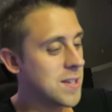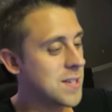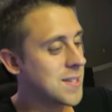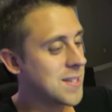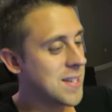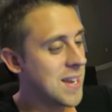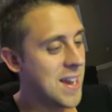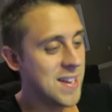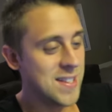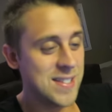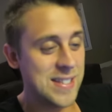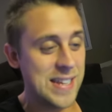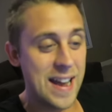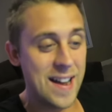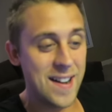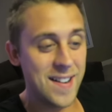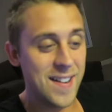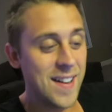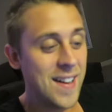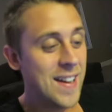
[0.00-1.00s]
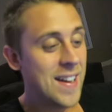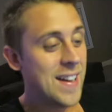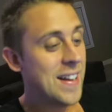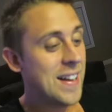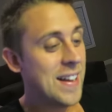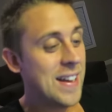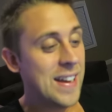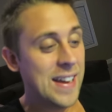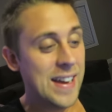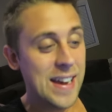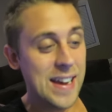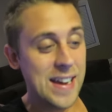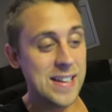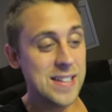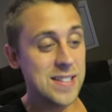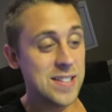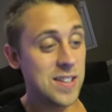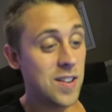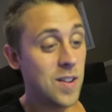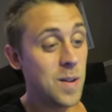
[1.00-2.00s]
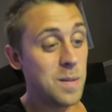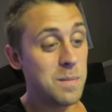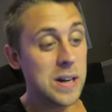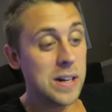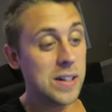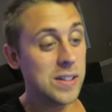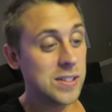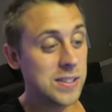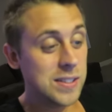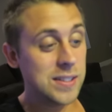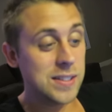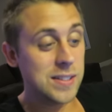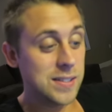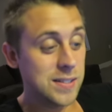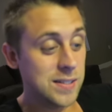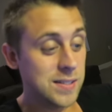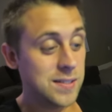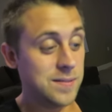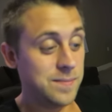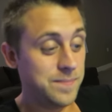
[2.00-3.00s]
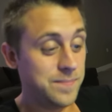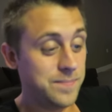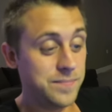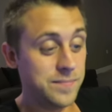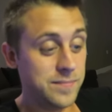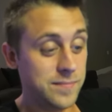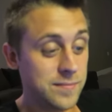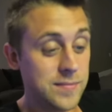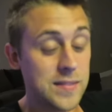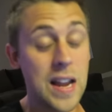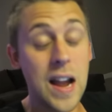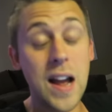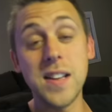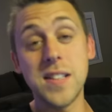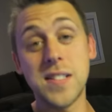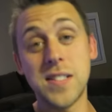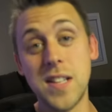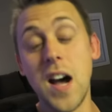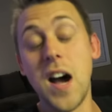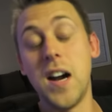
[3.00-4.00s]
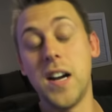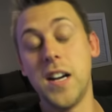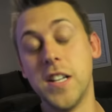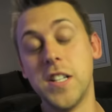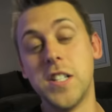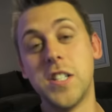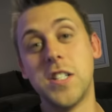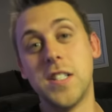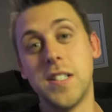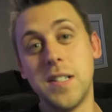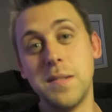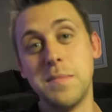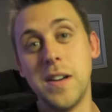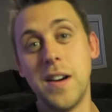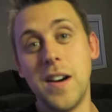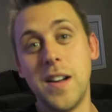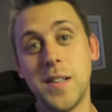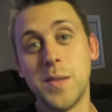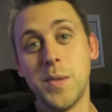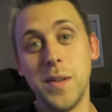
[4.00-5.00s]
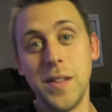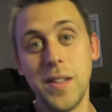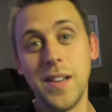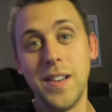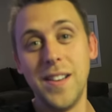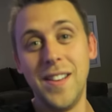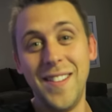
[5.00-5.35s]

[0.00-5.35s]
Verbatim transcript: stands out as almost kind of stockish, to be honest with you.